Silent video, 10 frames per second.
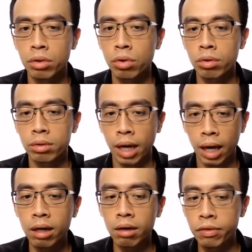So there
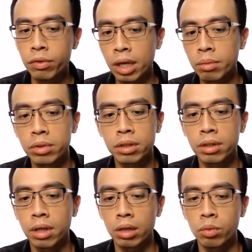are a few steps
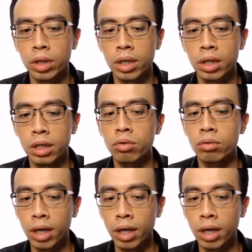that we need to